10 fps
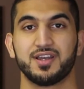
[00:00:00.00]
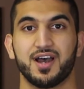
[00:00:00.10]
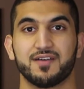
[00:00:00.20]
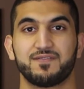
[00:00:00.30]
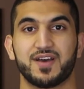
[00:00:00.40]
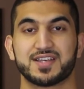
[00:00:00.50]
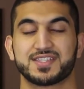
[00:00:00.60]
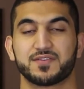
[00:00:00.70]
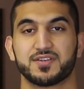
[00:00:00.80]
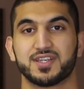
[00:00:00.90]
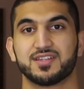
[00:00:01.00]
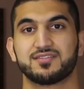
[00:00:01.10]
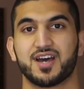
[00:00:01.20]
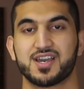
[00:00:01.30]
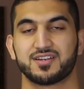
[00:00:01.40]
of fasting for the
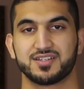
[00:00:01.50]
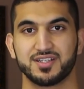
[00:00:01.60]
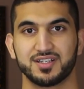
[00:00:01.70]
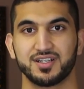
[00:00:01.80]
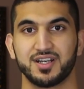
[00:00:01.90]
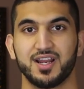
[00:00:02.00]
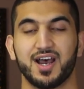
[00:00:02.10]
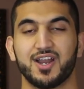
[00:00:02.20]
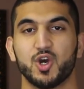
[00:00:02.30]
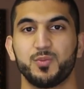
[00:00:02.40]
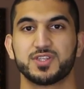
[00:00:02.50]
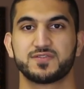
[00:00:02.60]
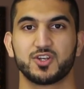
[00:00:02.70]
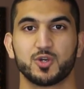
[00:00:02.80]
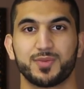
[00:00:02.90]
entire year. I hope this
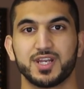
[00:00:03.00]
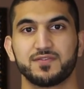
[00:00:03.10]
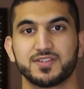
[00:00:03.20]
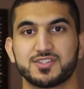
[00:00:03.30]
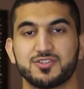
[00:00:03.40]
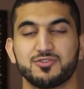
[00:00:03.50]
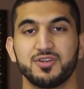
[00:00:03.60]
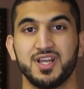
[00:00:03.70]
video benefits you.